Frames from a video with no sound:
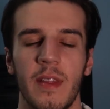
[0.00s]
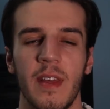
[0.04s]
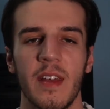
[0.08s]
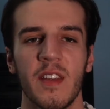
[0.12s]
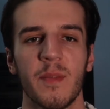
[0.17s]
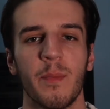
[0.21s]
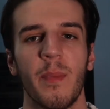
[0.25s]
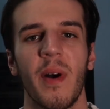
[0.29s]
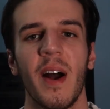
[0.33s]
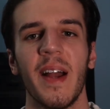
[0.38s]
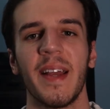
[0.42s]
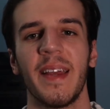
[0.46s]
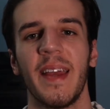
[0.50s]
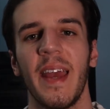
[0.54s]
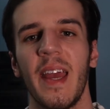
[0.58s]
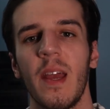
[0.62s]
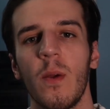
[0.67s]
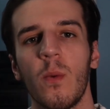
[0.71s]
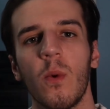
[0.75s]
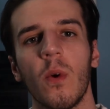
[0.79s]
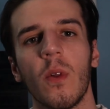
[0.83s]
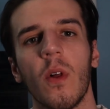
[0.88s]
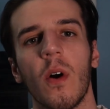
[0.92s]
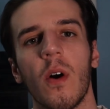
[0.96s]
This putt
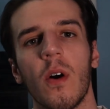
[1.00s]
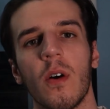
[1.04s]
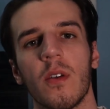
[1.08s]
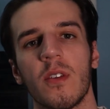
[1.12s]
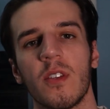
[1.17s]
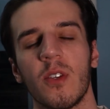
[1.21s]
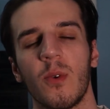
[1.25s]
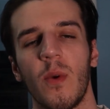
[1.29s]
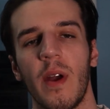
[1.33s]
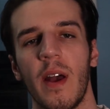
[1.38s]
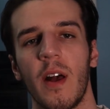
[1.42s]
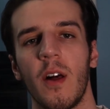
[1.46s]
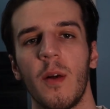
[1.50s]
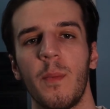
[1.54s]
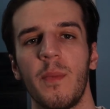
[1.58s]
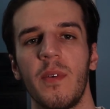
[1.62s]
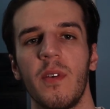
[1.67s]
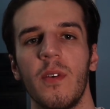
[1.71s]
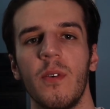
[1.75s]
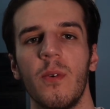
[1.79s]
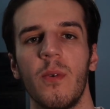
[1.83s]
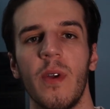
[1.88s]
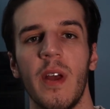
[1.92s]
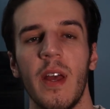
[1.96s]
gate will also help
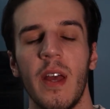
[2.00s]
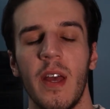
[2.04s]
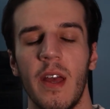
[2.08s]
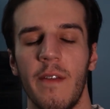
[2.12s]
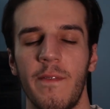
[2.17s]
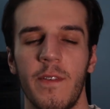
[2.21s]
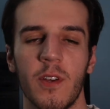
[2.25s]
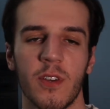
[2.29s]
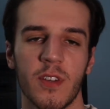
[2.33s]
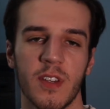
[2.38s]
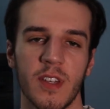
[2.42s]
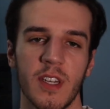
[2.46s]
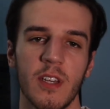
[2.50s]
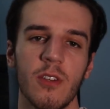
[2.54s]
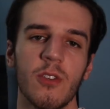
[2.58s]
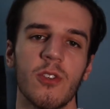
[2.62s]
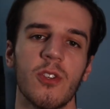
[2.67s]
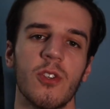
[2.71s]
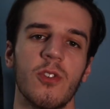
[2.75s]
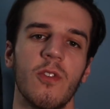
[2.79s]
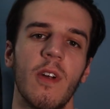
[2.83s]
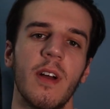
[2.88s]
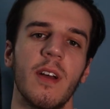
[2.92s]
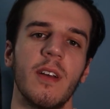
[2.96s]
you if you're still
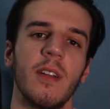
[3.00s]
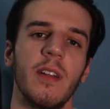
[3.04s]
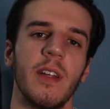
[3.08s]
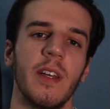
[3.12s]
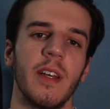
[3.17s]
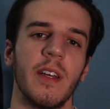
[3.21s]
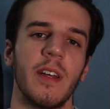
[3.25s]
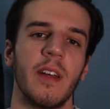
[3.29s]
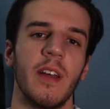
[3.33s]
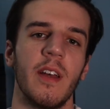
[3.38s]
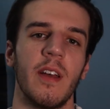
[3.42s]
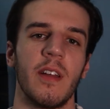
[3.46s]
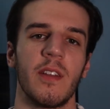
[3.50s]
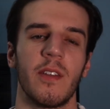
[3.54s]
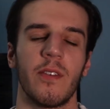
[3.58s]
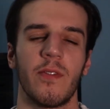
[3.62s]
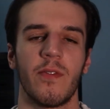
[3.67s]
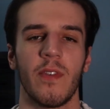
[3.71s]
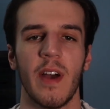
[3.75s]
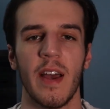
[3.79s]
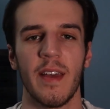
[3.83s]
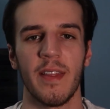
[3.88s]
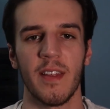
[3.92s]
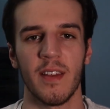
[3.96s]
struggling to
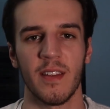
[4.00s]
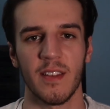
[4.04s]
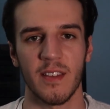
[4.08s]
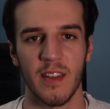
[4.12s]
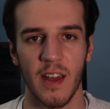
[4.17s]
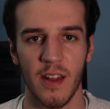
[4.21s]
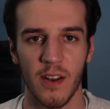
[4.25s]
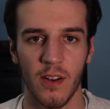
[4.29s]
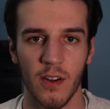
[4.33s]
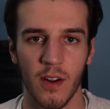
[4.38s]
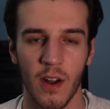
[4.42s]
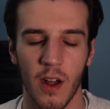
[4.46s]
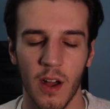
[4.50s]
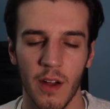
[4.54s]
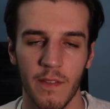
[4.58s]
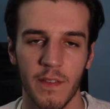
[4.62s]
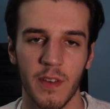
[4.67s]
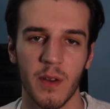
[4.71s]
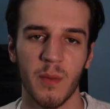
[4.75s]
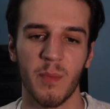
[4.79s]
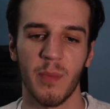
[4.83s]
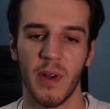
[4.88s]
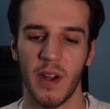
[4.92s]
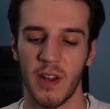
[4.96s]
find the center of
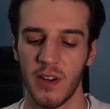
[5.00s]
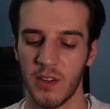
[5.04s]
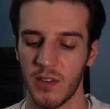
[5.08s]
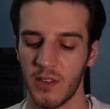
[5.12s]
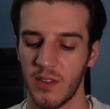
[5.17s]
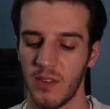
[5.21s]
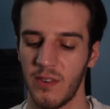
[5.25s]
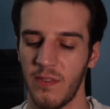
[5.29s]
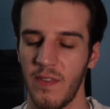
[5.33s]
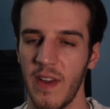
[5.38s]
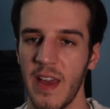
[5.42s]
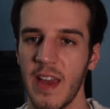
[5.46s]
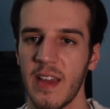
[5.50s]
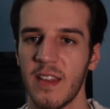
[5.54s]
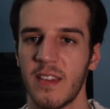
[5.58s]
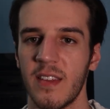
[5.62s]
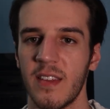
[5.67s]
your putter's face.